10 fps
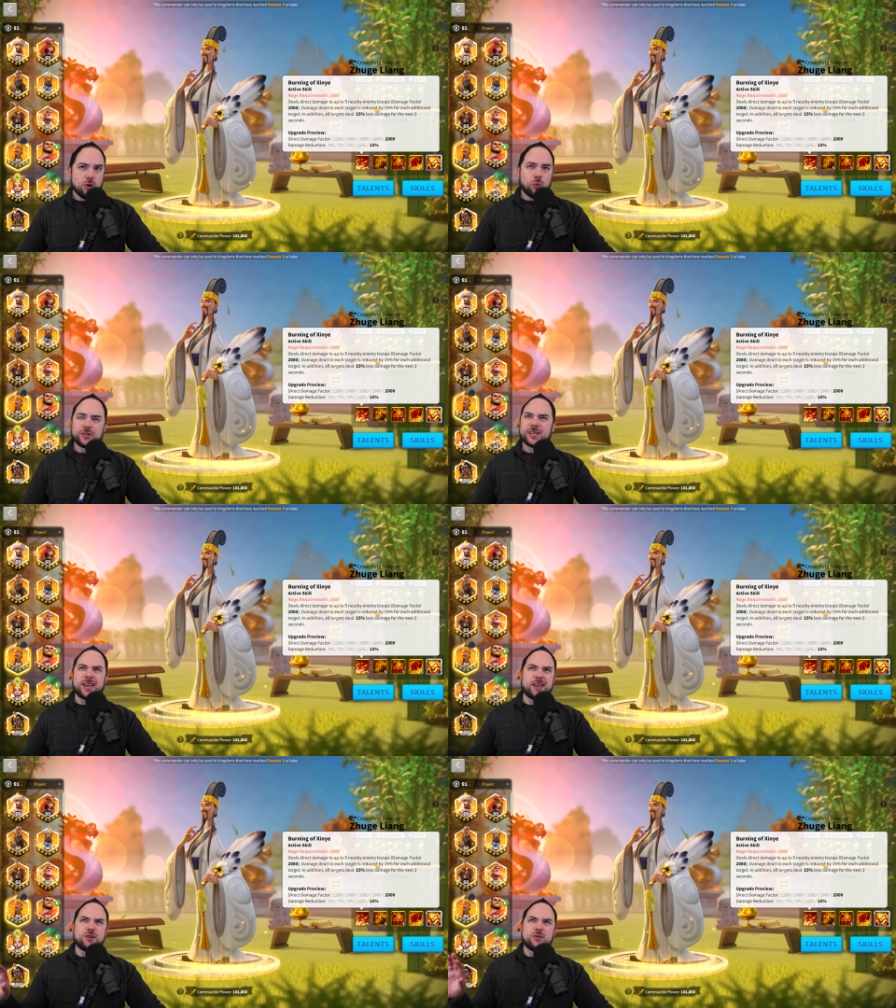Once I
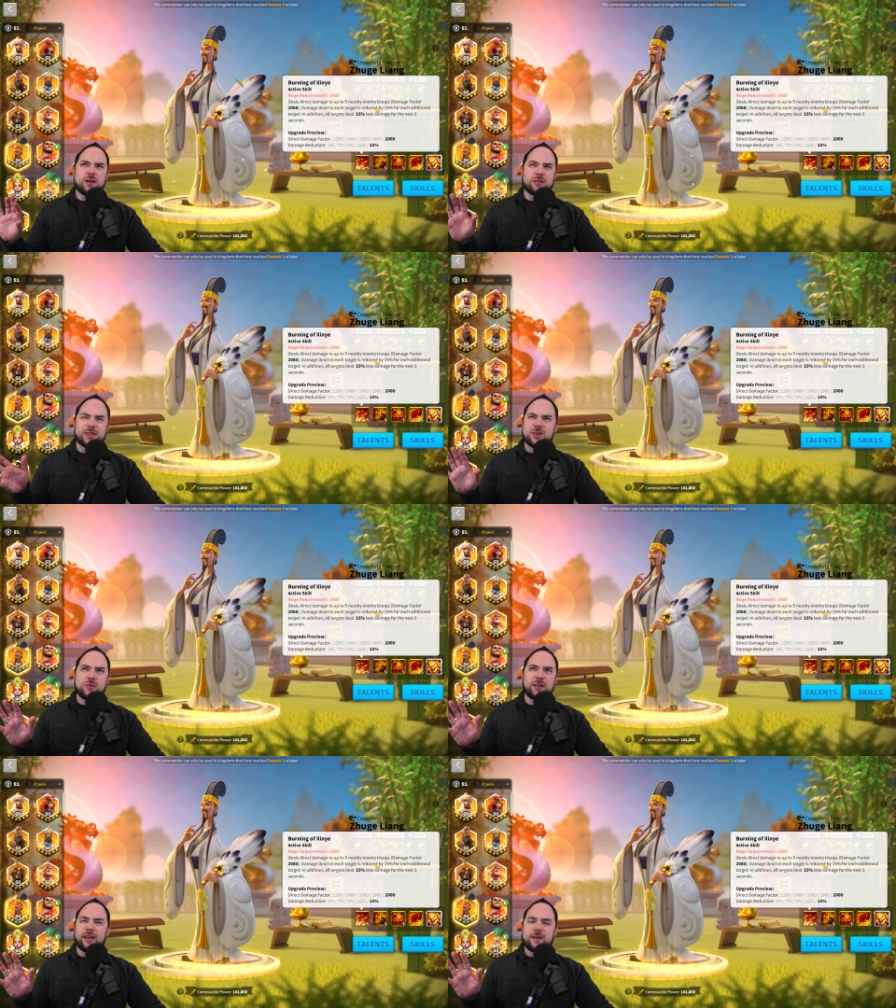hit you, I think you
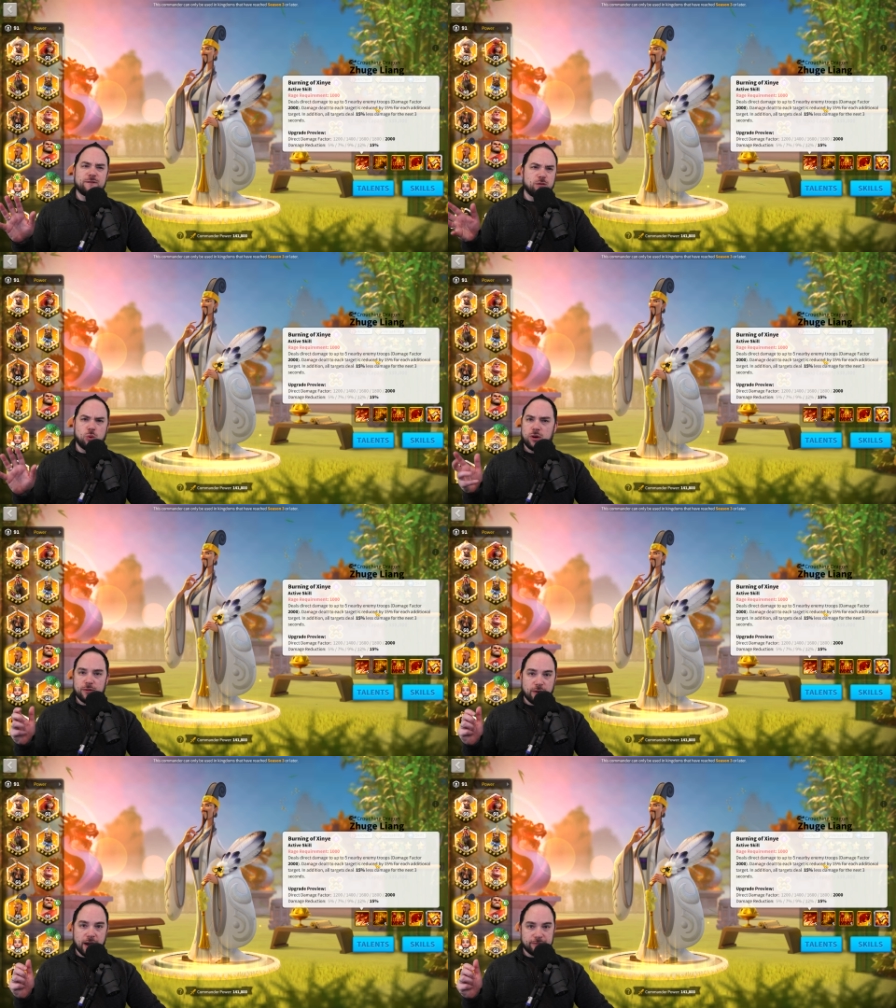hit like four or
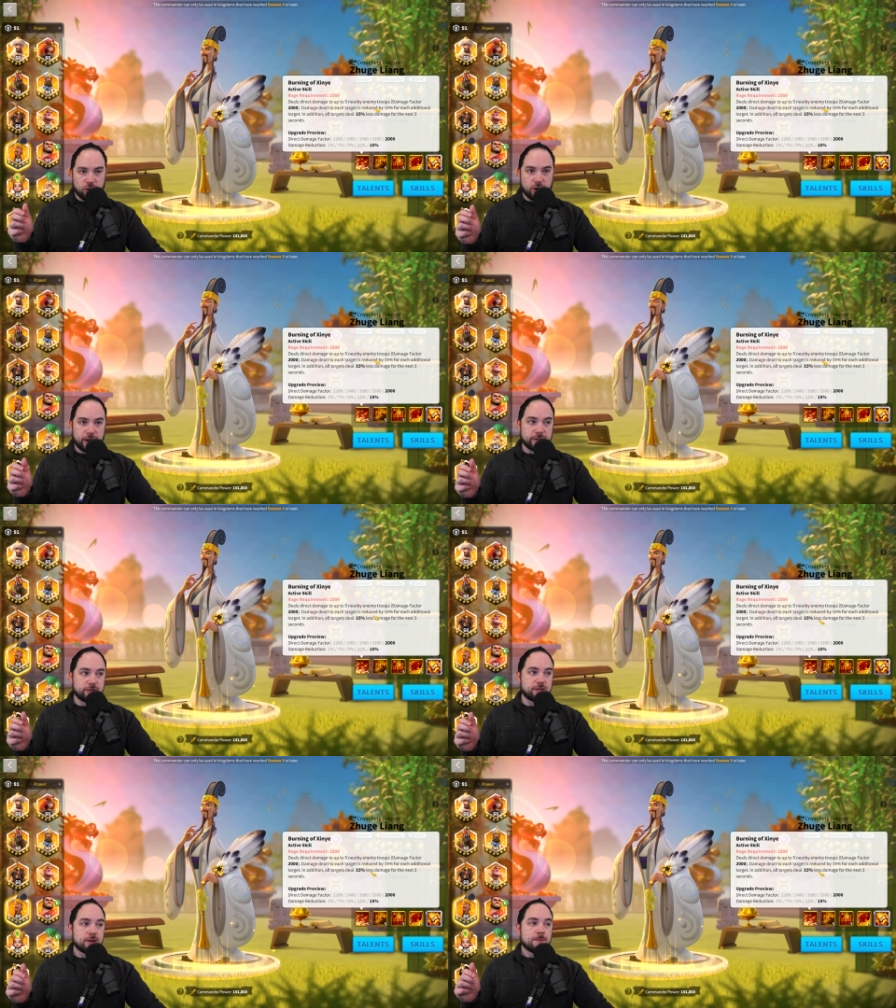five
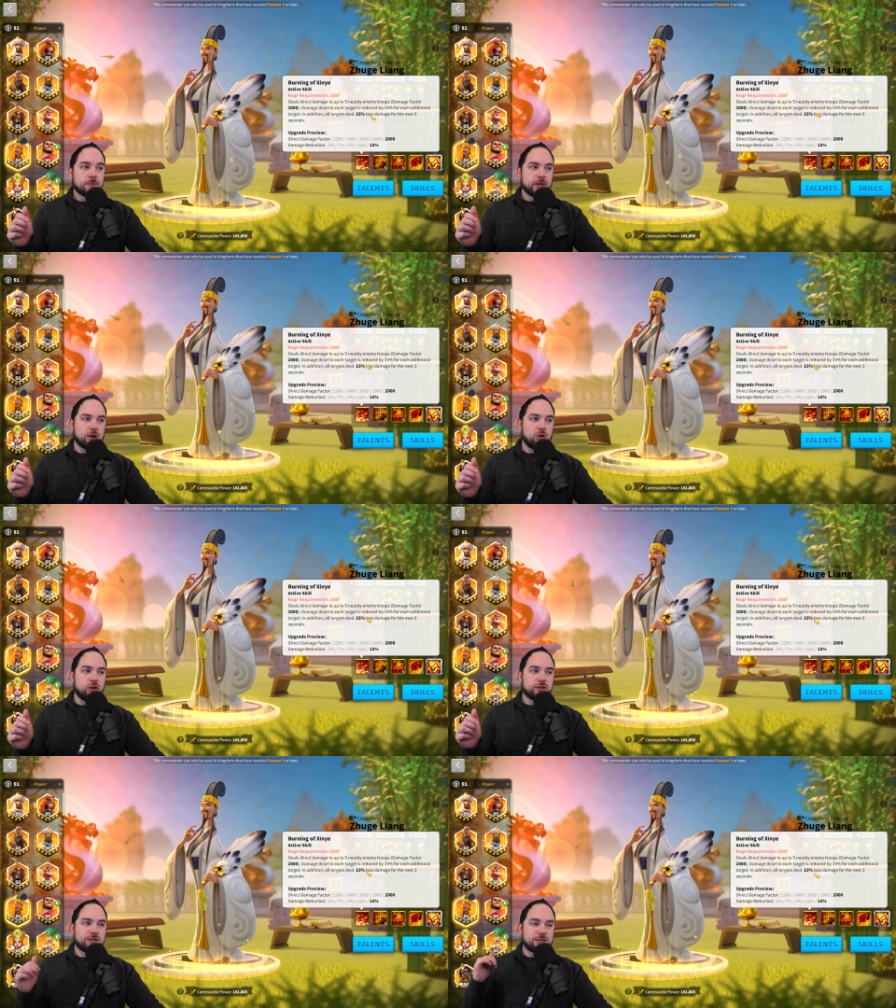targets,
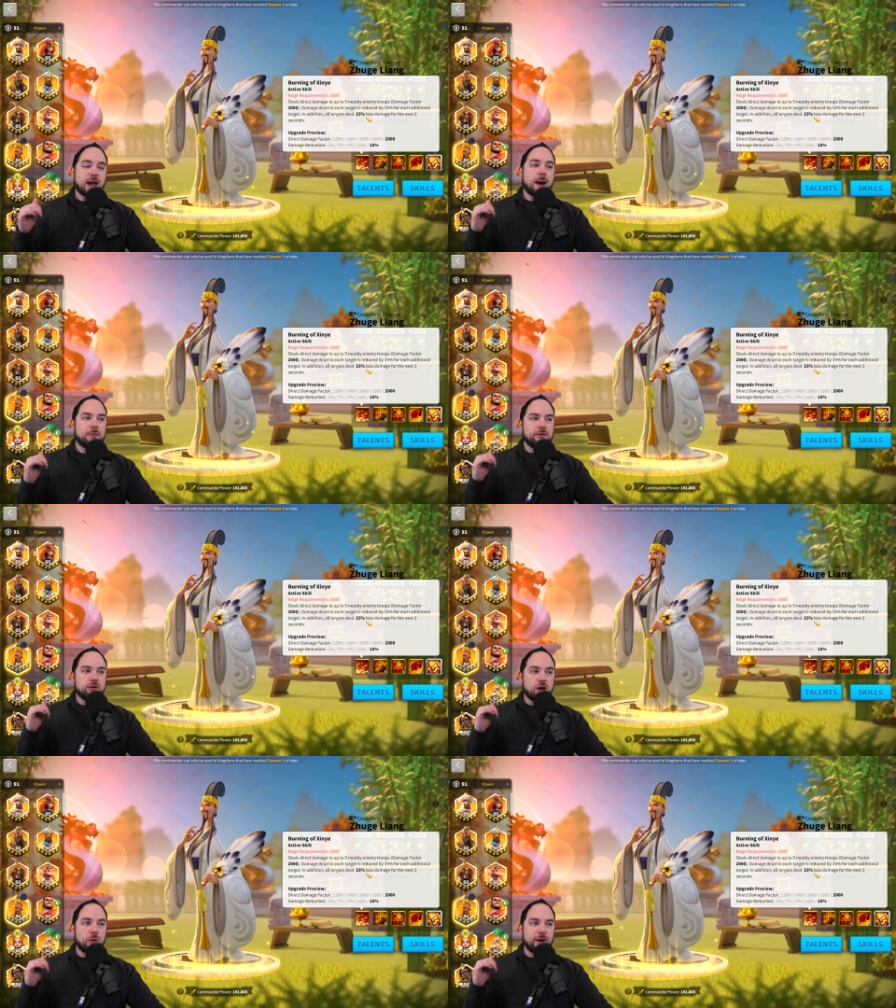it'll stop
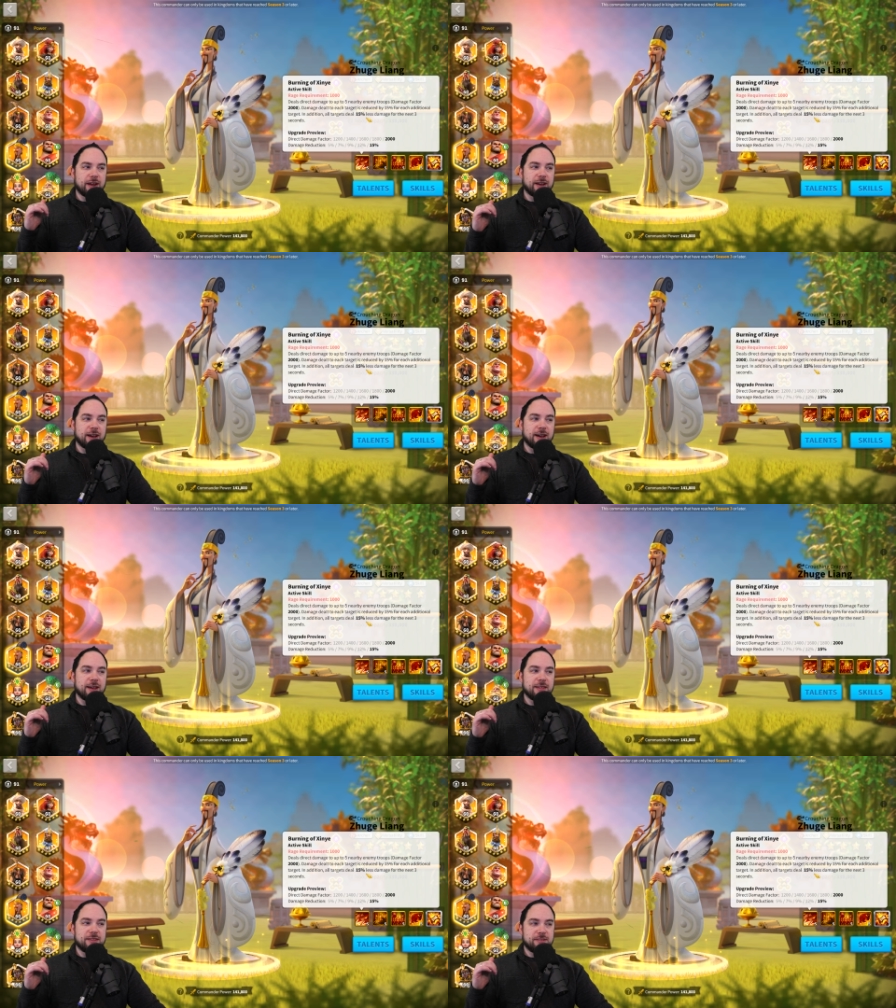going
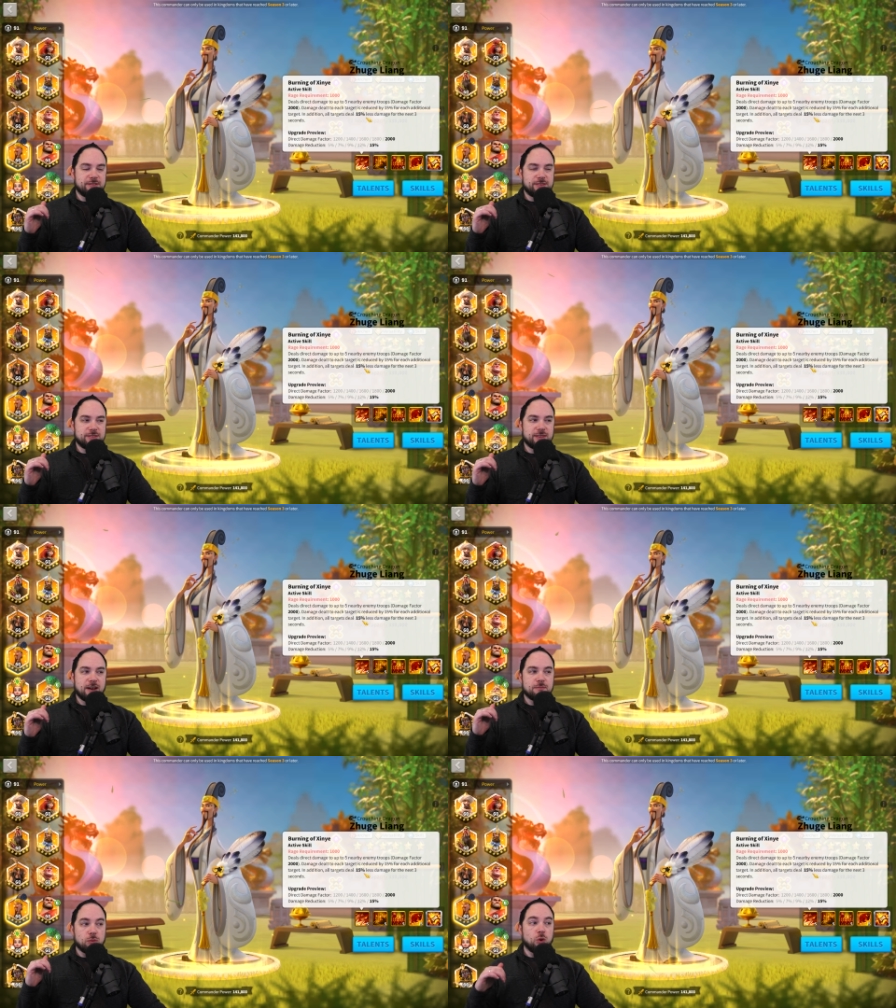uh, to, to
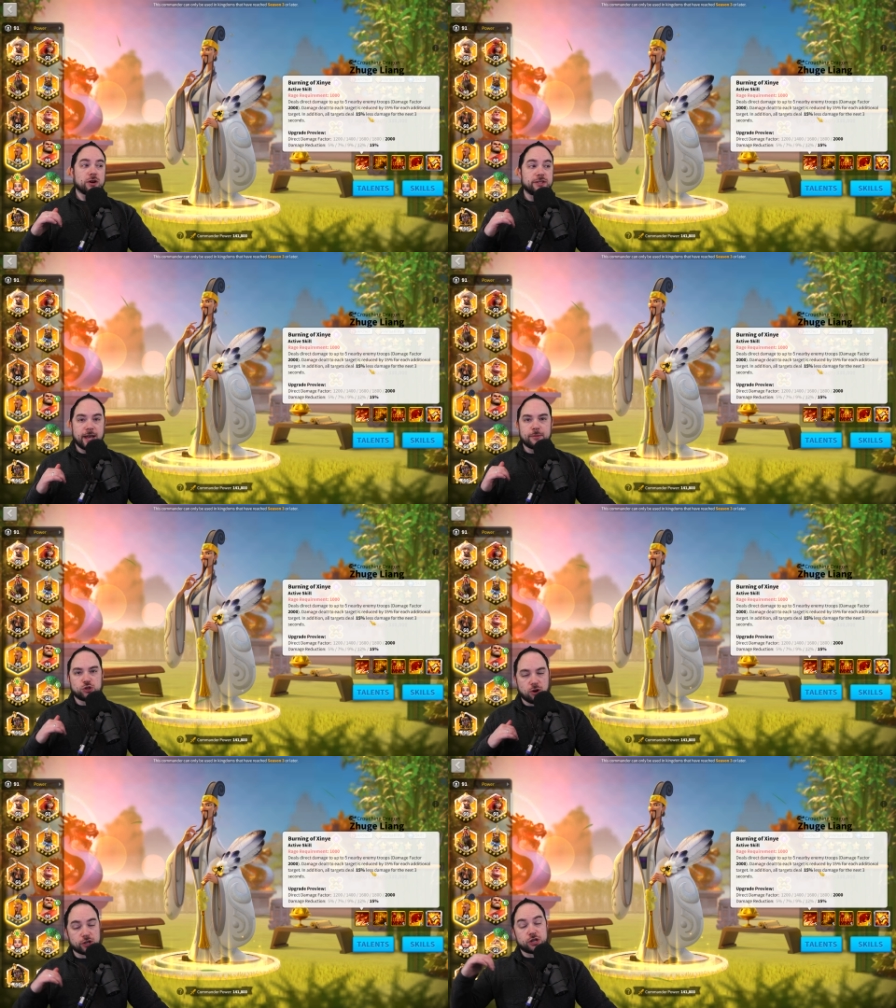have more
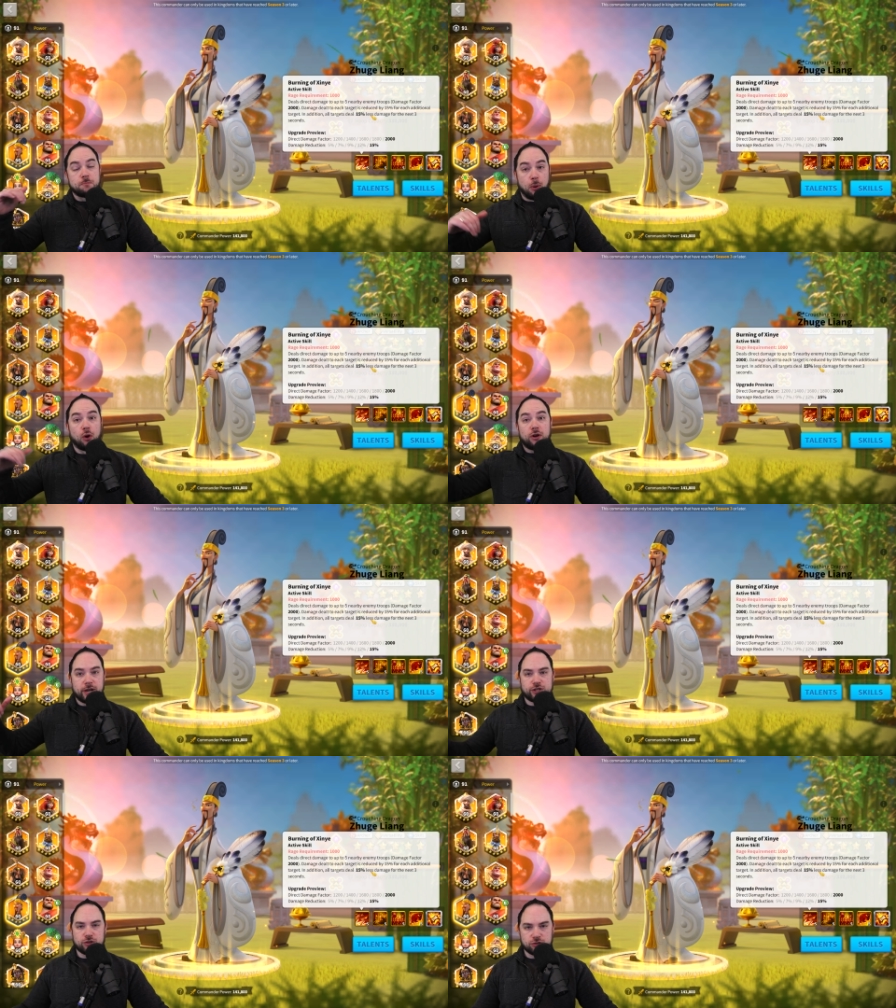damage reduction per
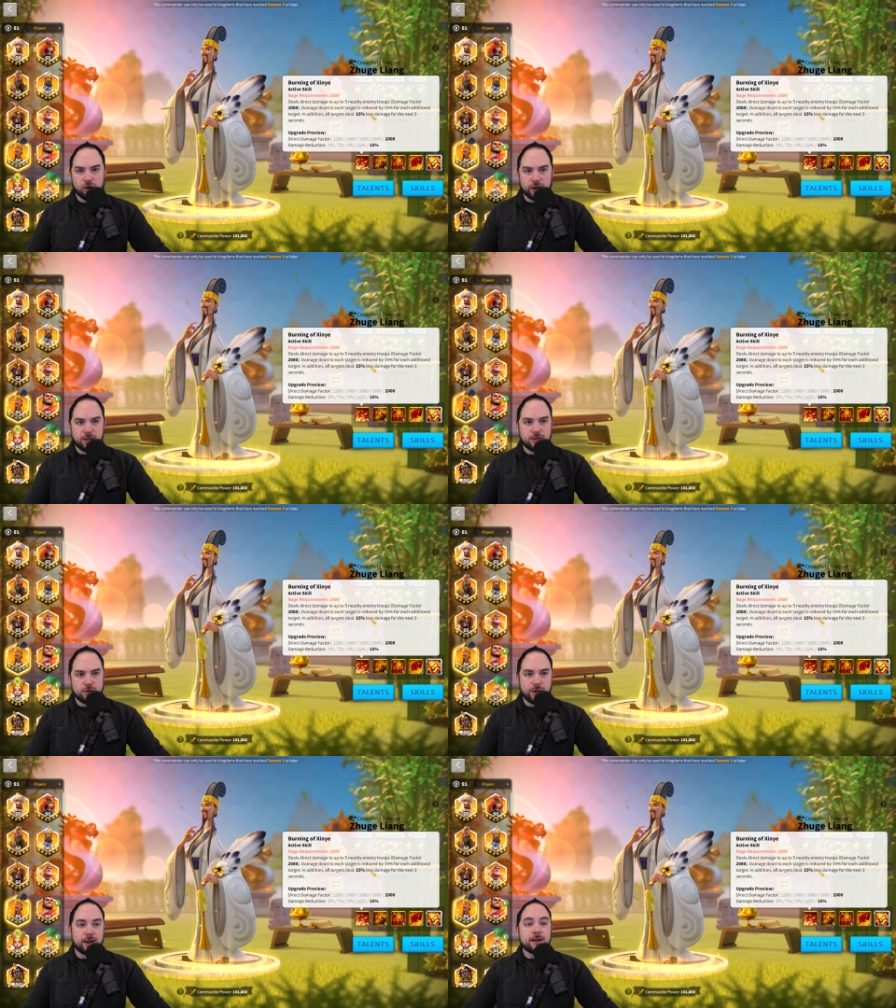additional target that
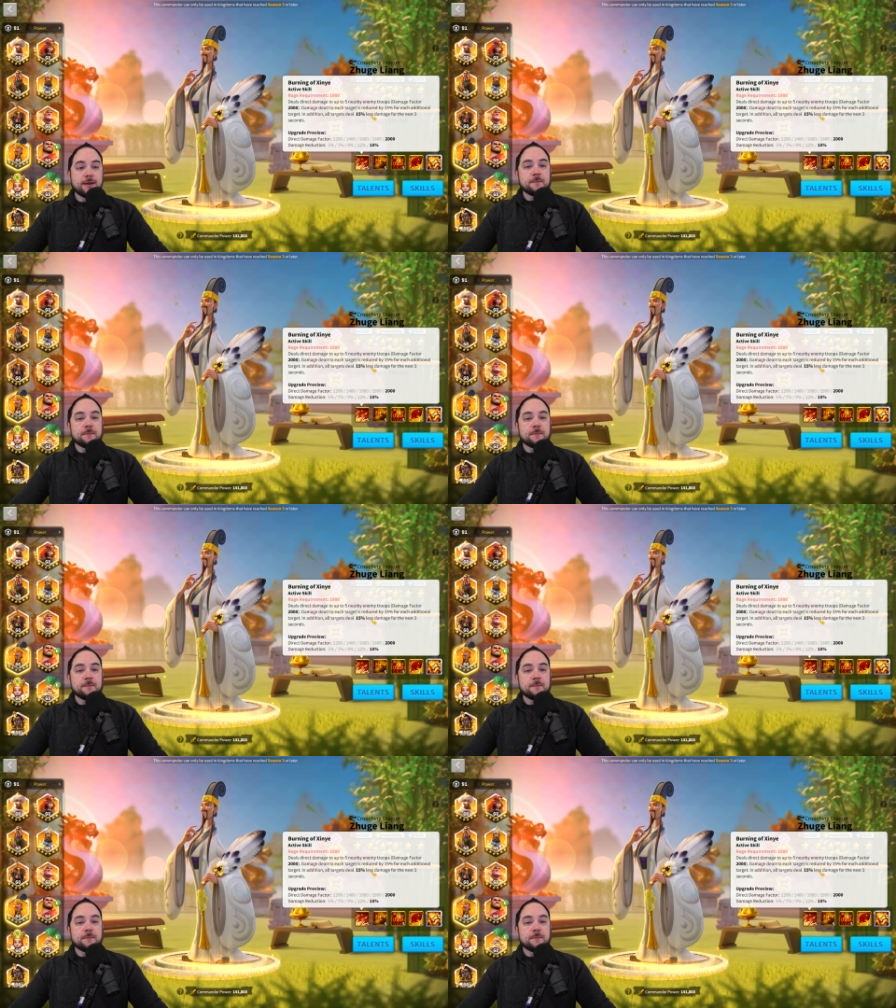you hit.